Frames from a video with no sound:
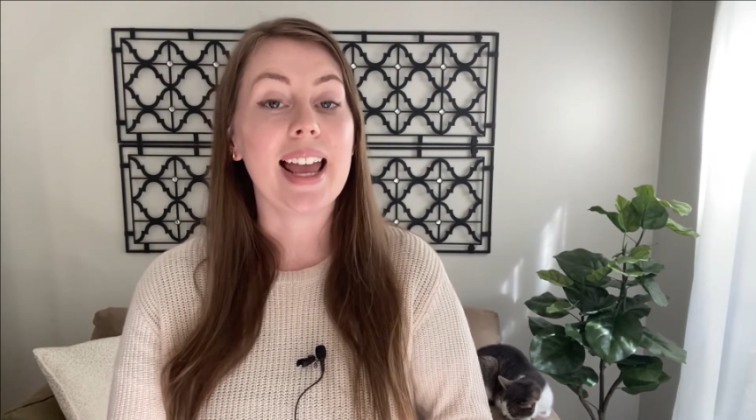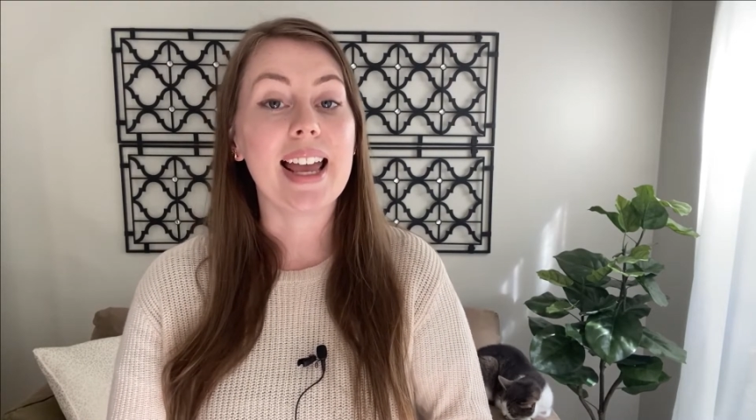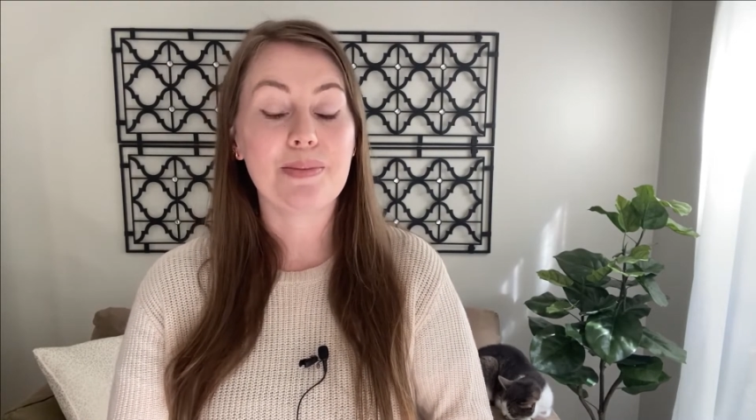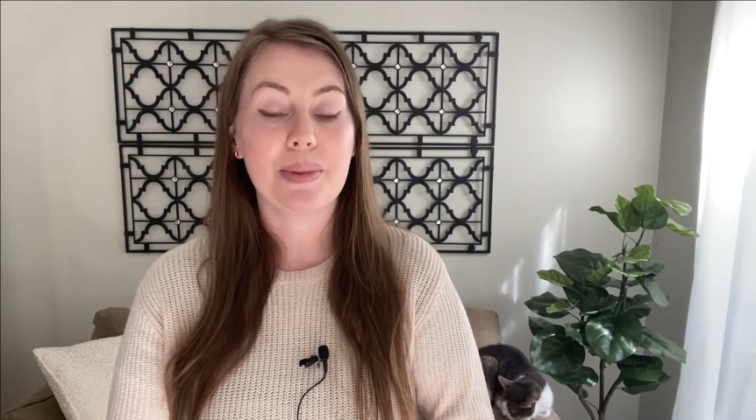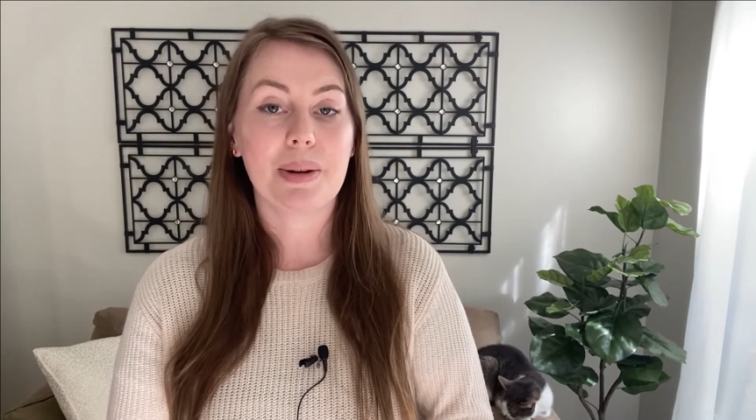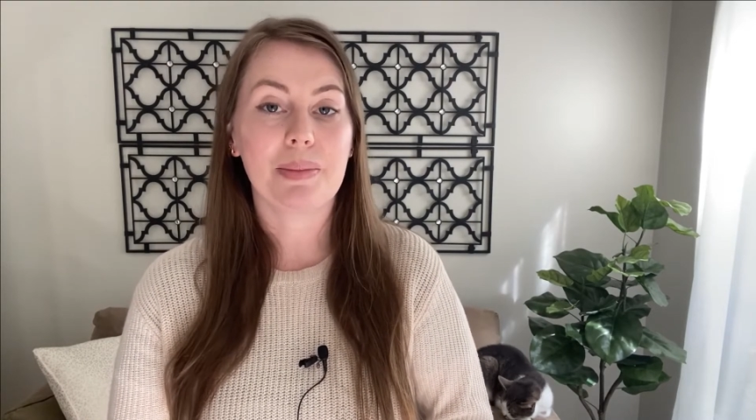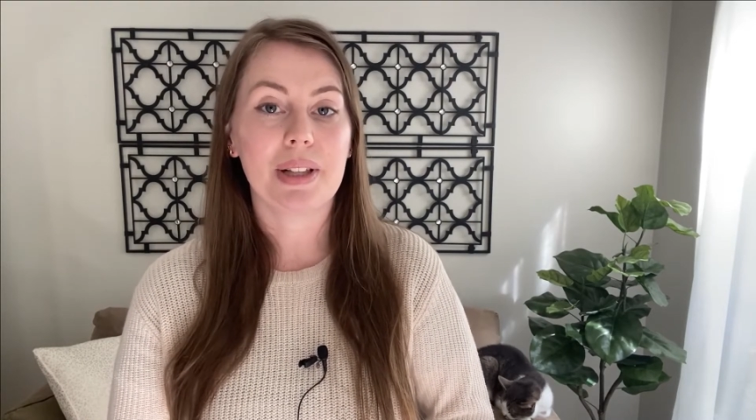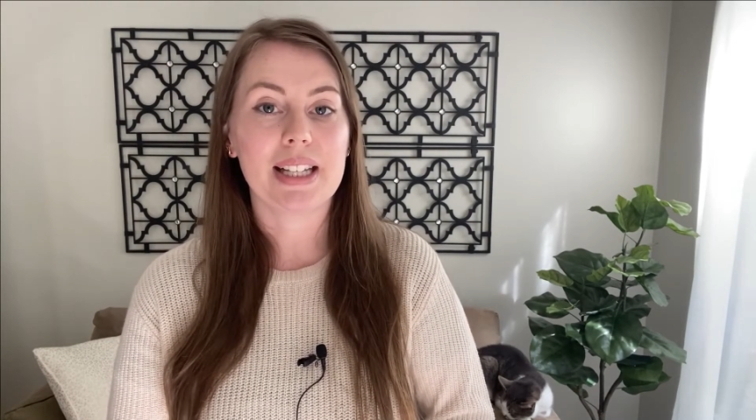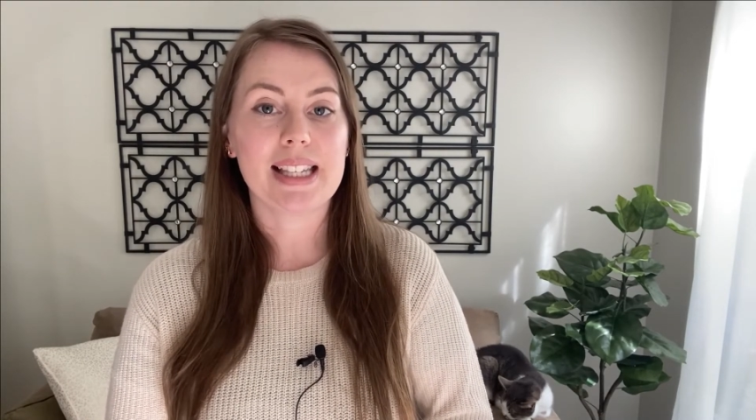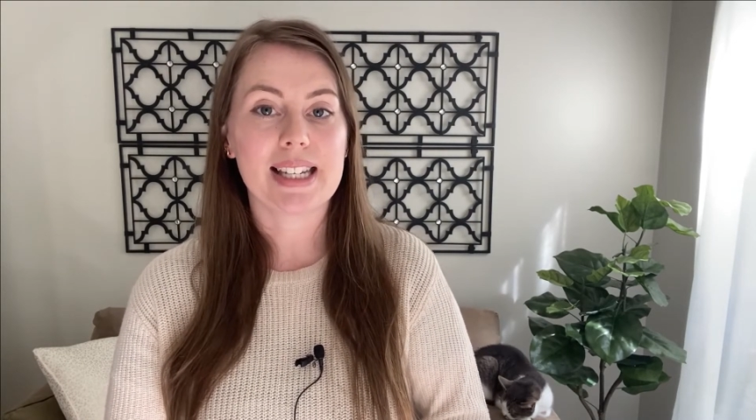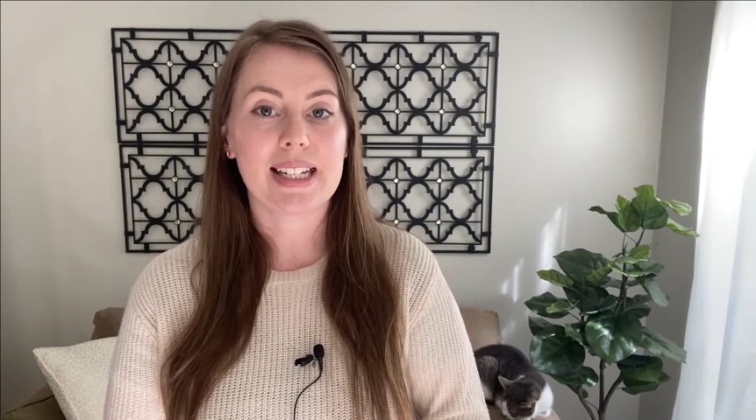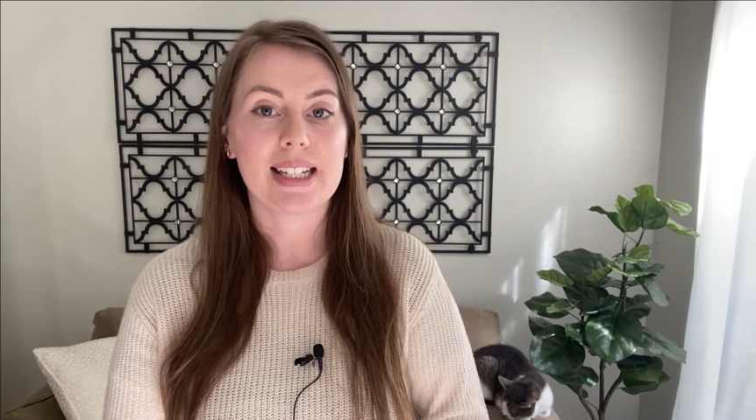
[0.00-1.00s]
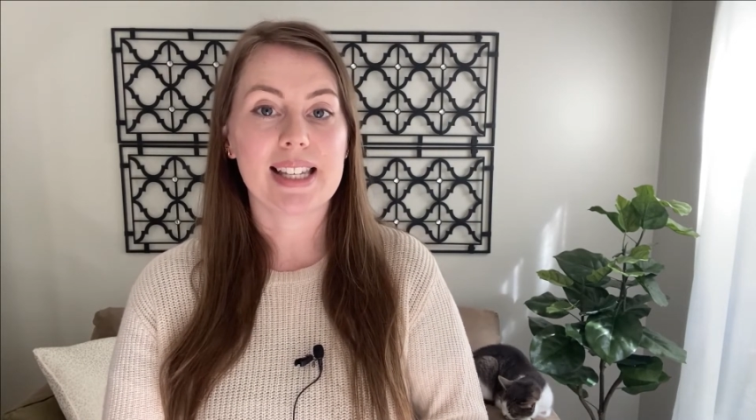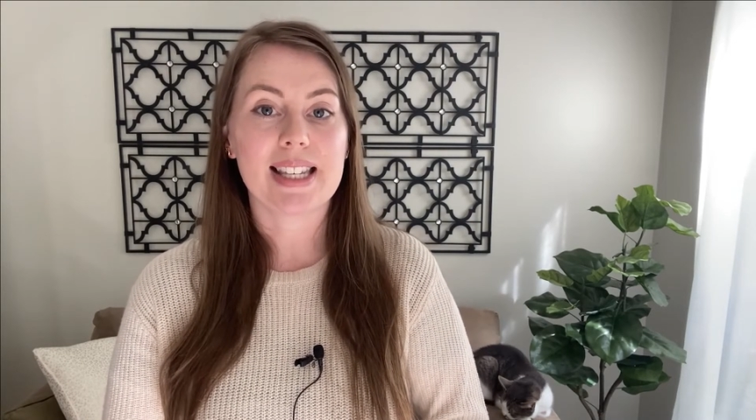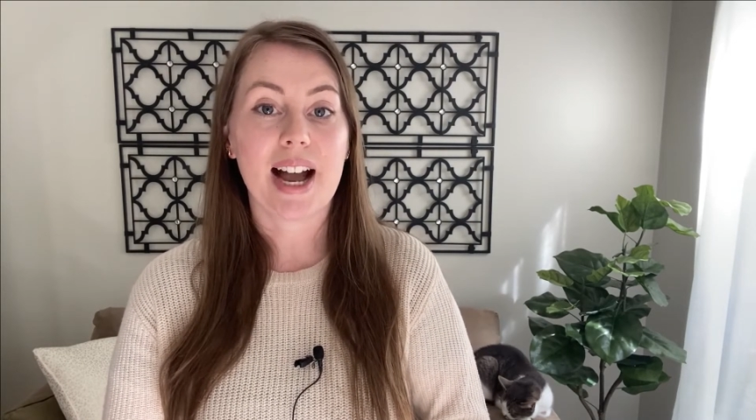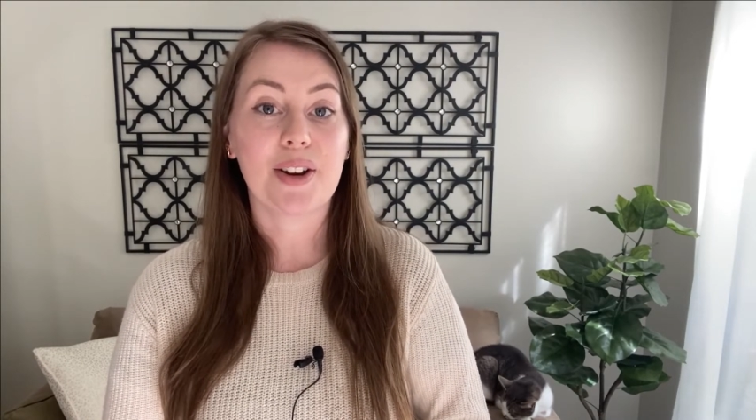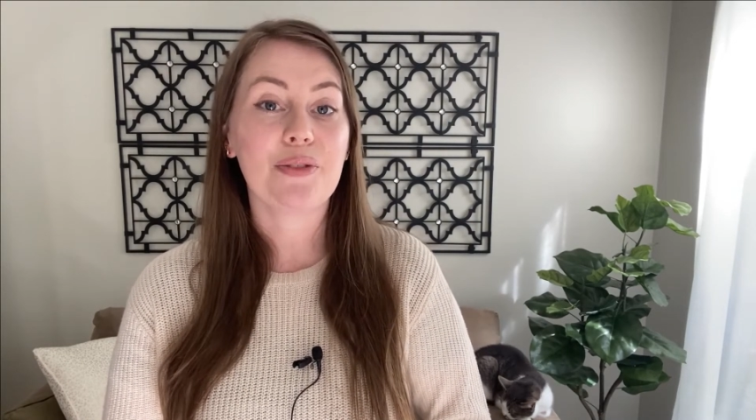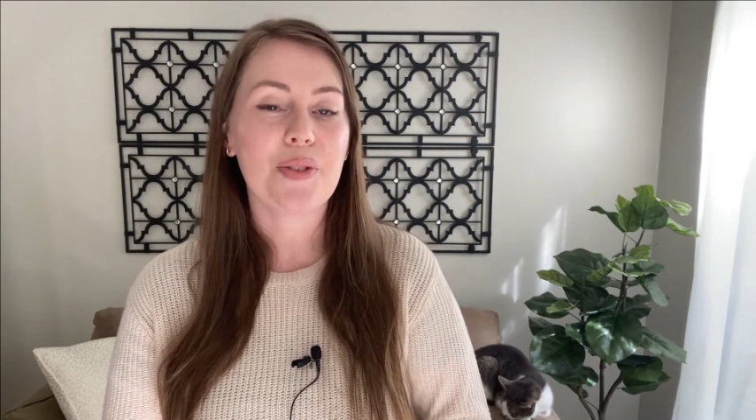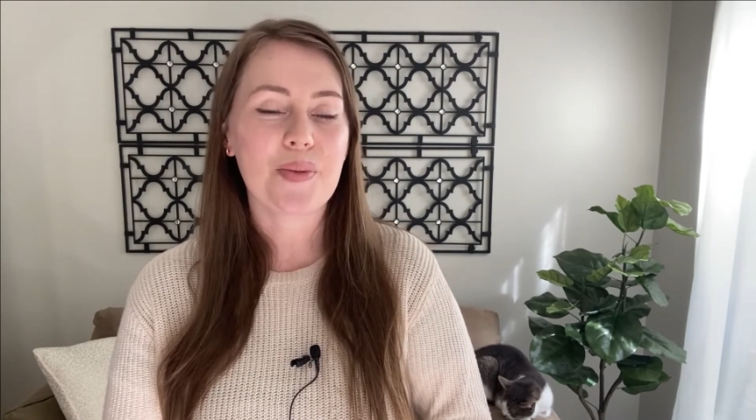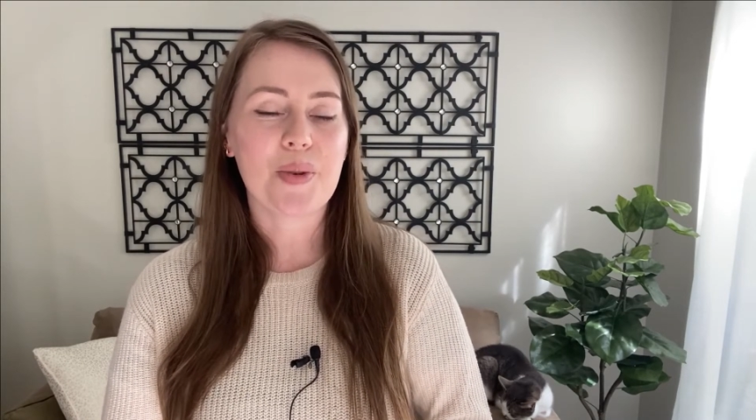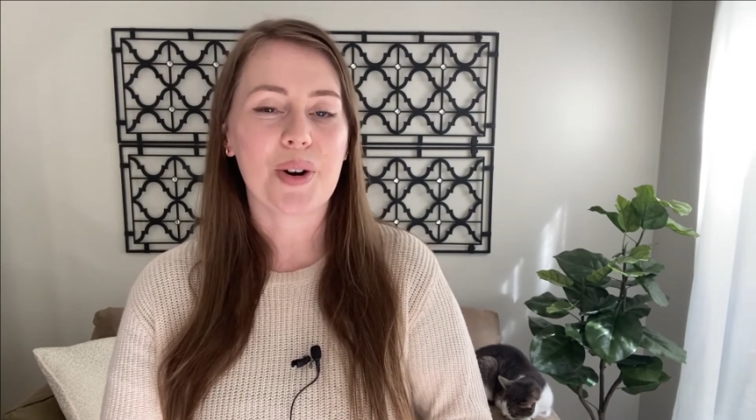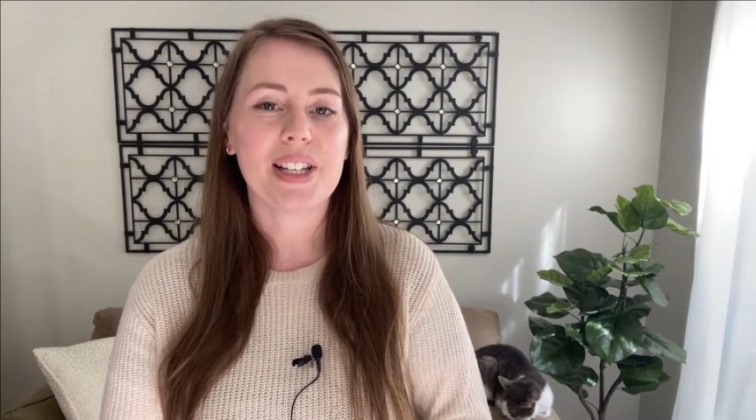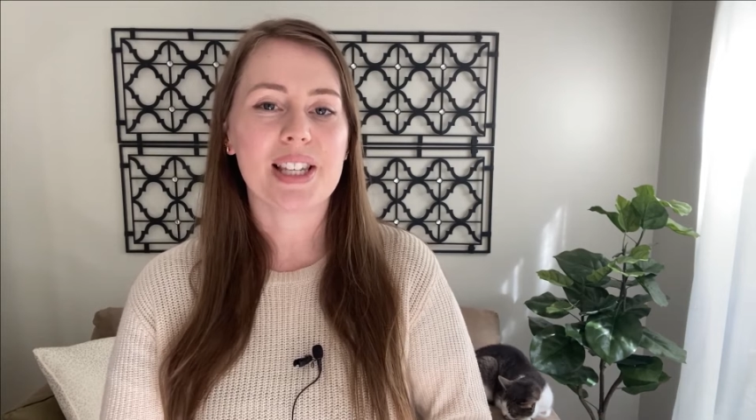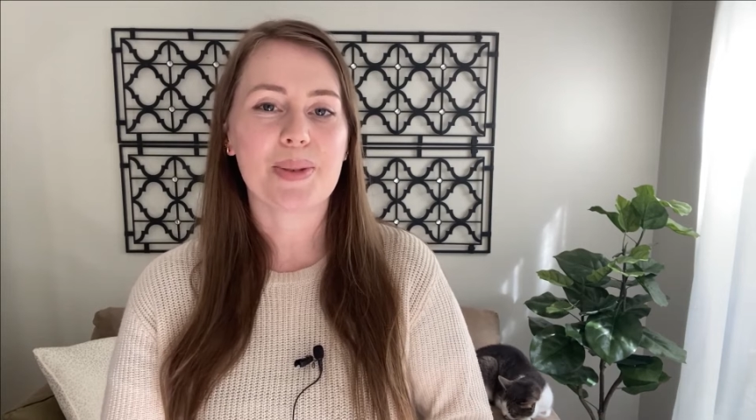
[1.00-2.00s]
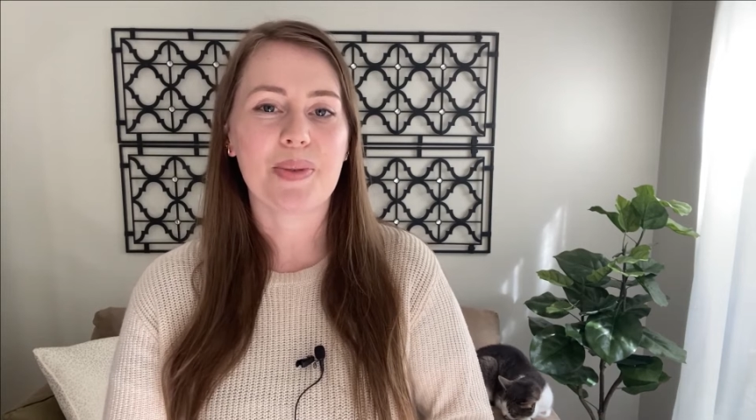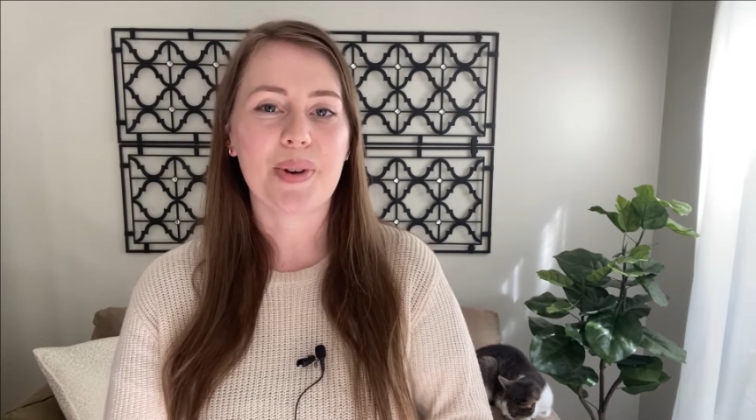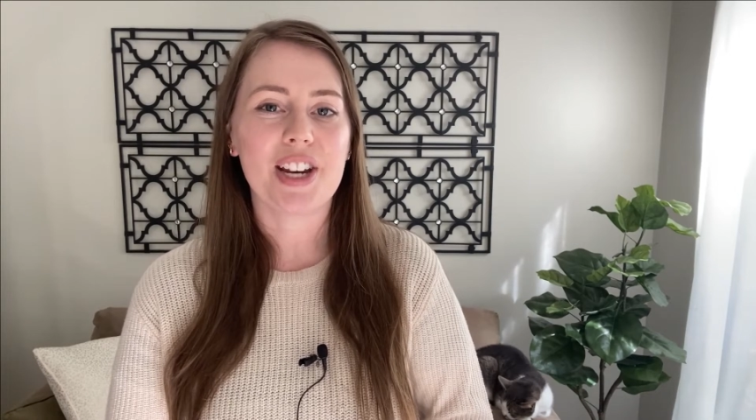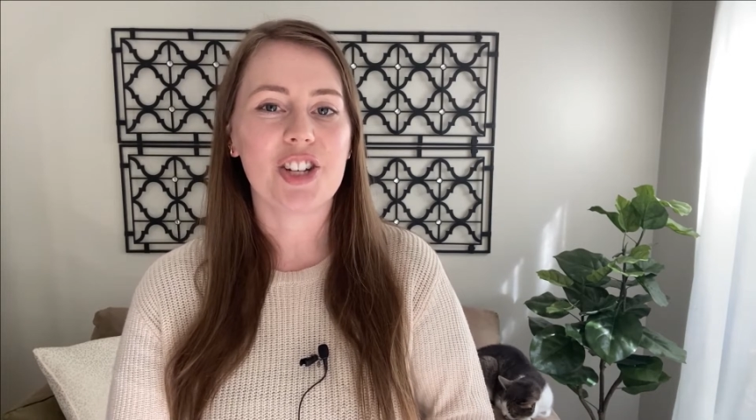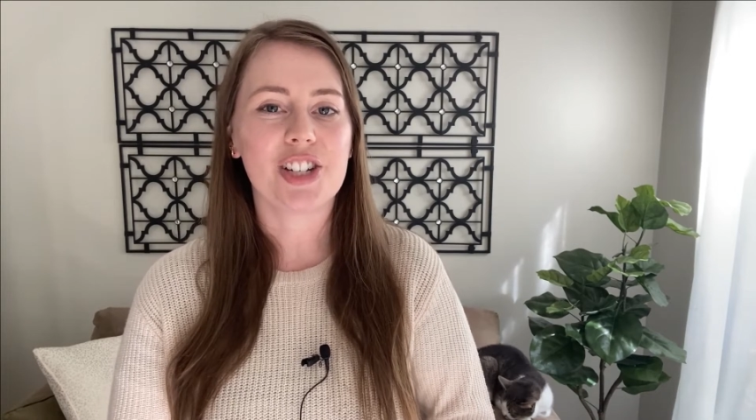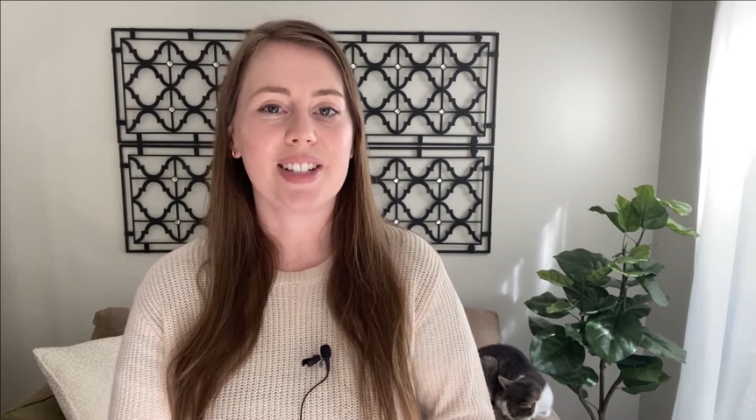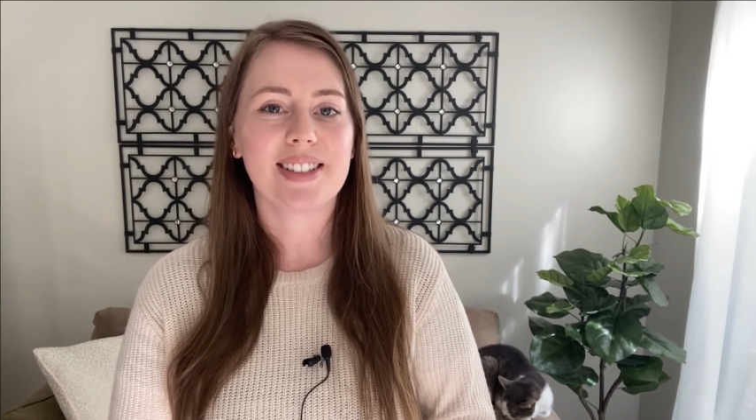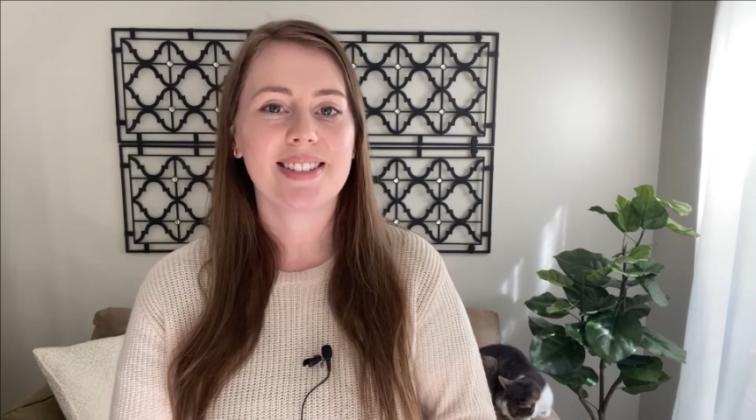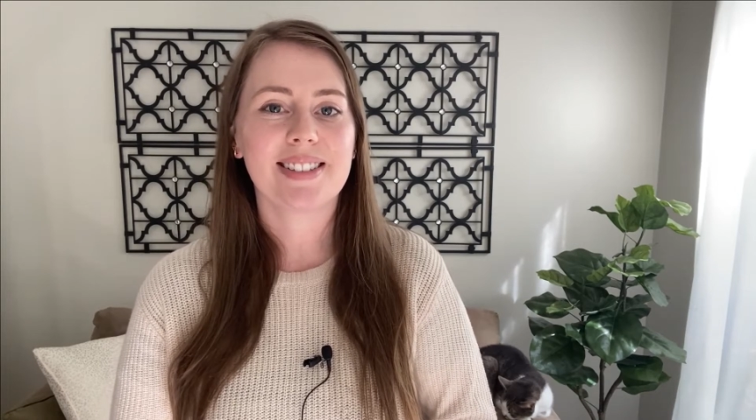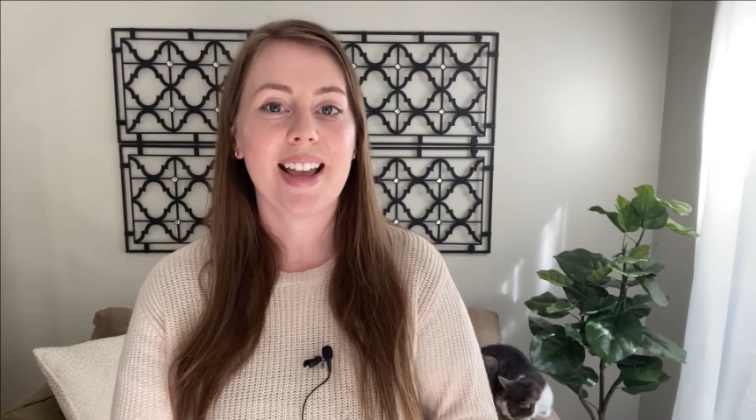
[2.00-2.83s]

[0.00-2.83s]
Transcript: and Minimalistic Design, for more inspiration.